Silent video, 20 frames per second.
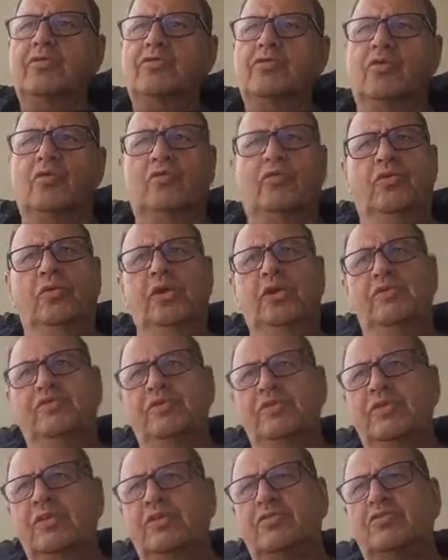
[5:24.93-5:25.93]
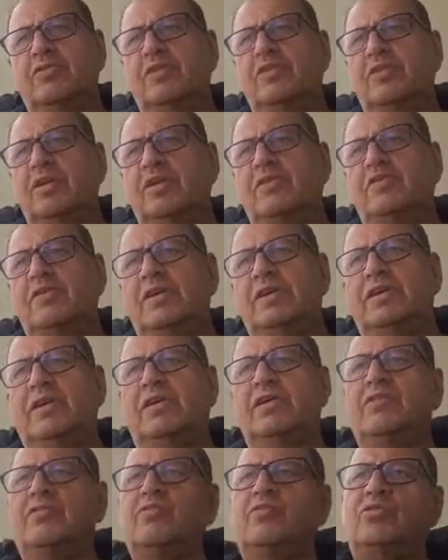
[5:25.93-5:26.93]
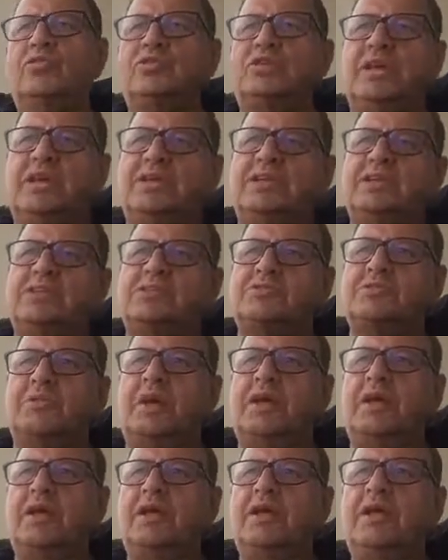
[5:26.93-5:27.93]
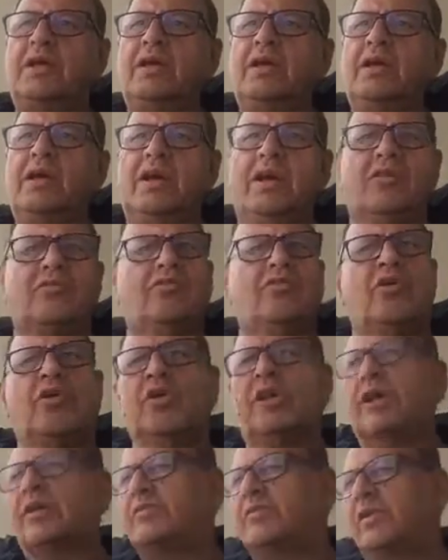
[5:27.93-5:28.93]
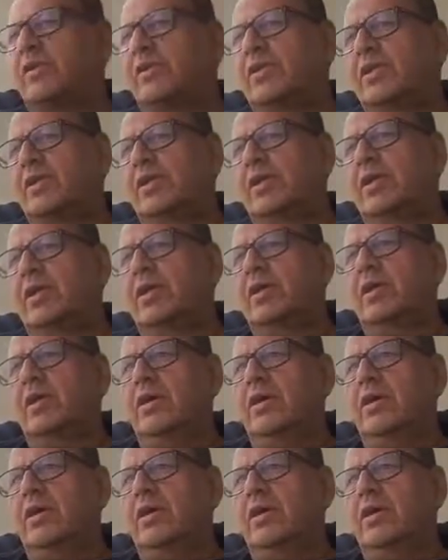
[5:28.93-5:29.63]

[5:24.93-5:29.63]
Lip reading: So in physics we say when there is no change in speed, it's not accelerating.